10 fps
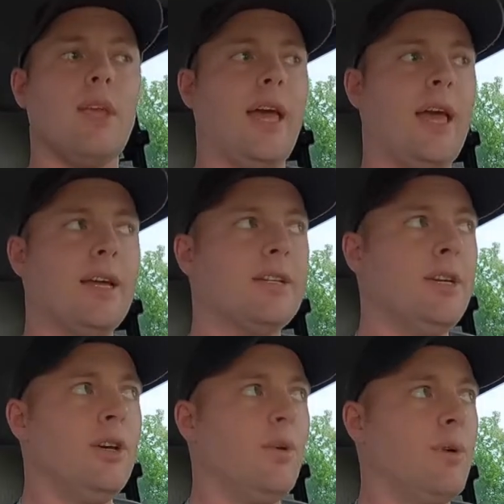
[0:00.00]
And
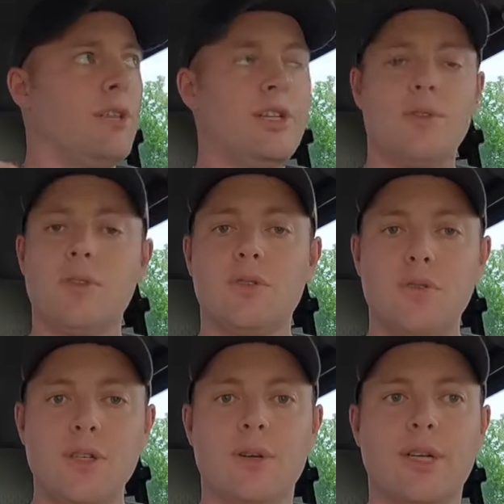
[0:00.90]
with each of those
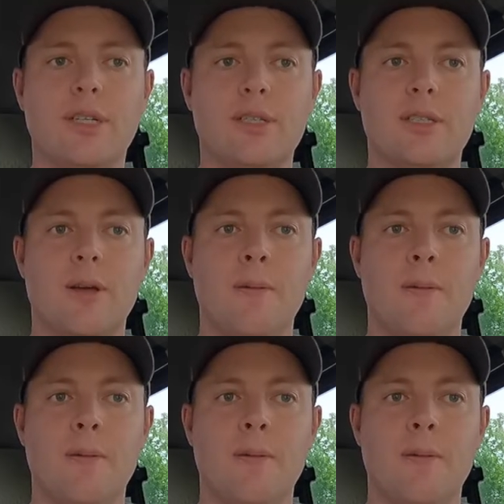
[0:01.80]
fingerings,